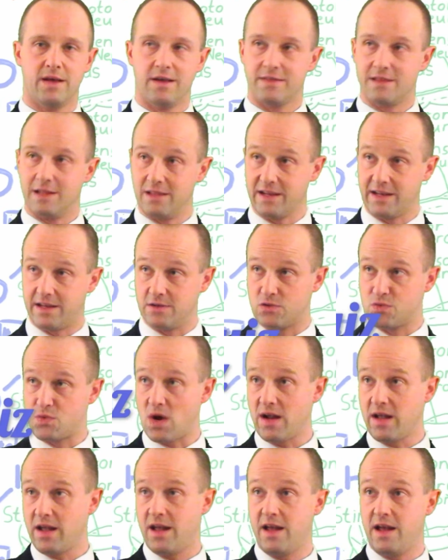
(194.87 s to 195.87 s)
The link is
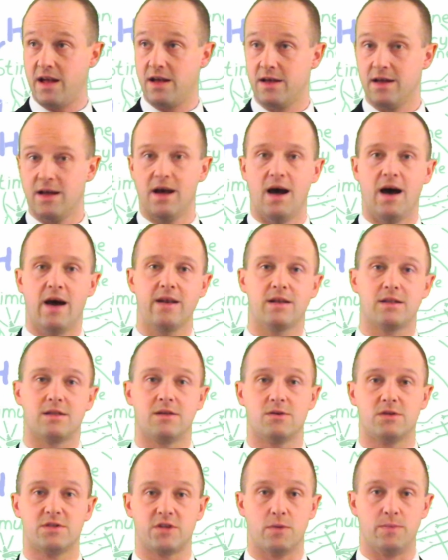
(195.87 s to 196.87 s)
right here, and
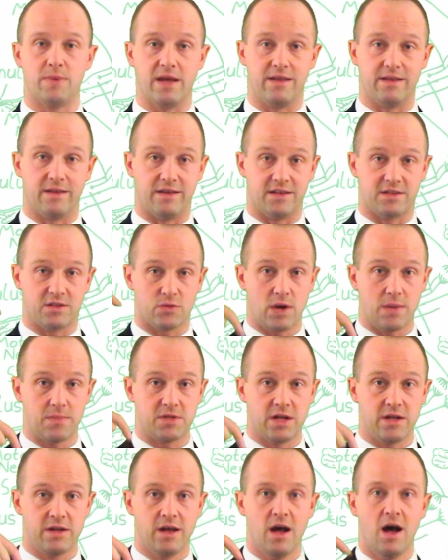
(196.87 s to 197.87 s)
it'll also be in the
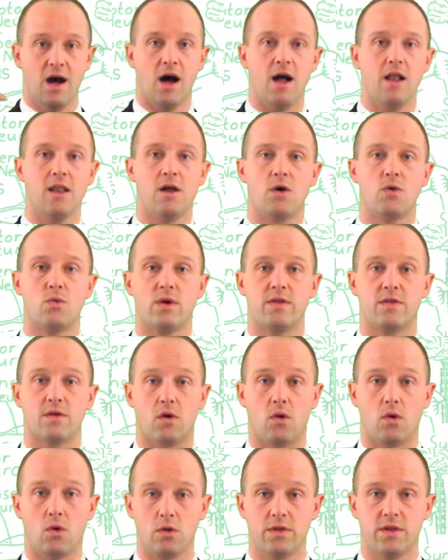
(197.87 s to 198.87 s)
description, along
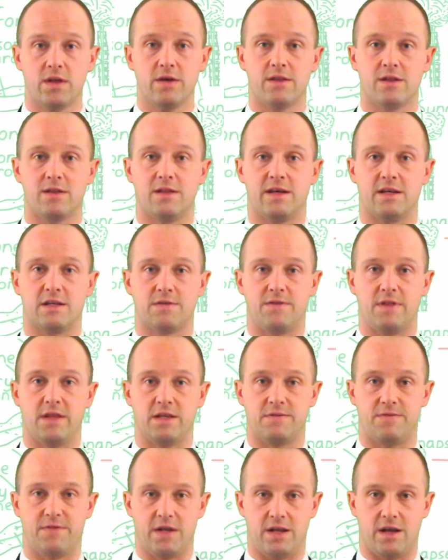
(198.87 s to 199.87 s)
with all the other links for
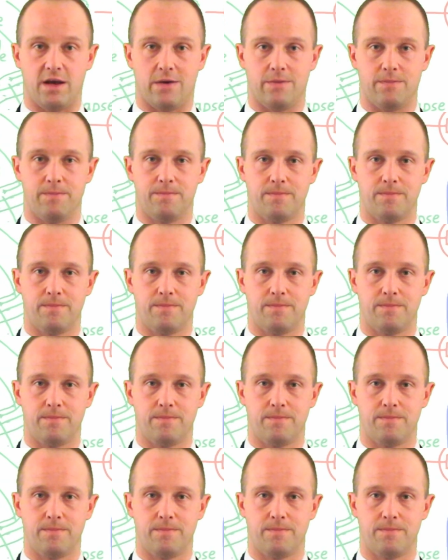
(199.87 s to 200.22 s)
this video.